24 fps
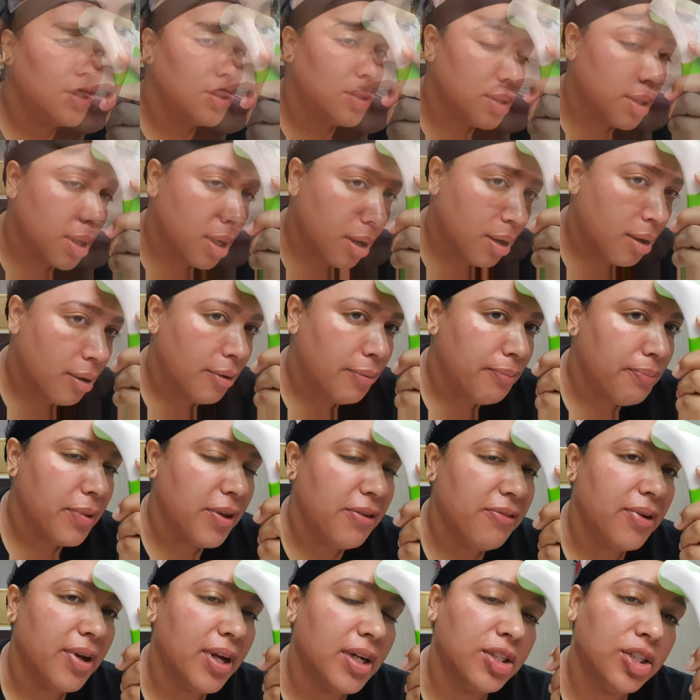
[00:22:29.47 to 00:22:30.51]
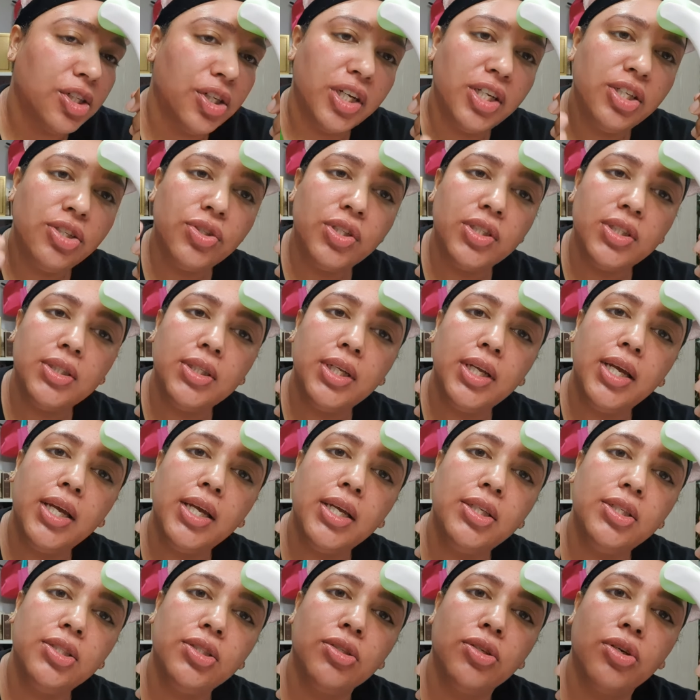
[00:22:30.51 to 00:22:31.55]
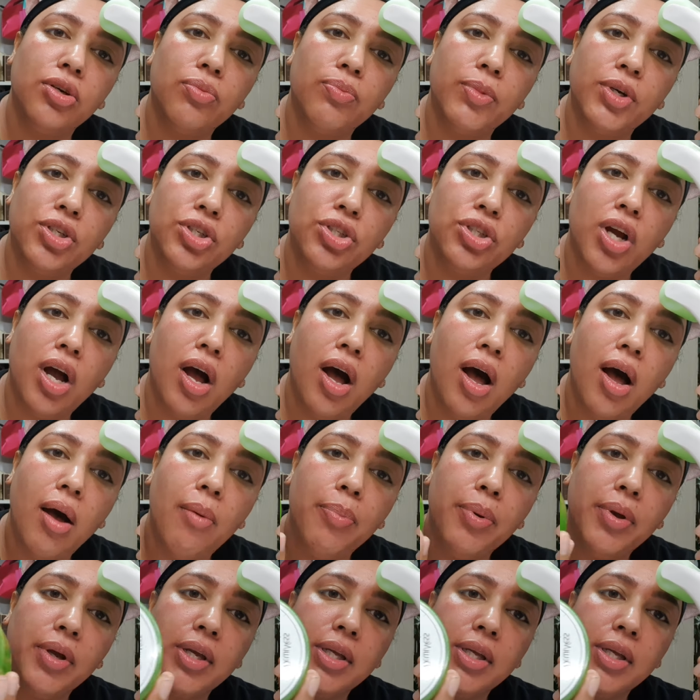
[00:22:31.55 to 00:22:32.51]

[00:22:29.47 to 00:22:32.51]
So if you guys are interested, just go to my shop.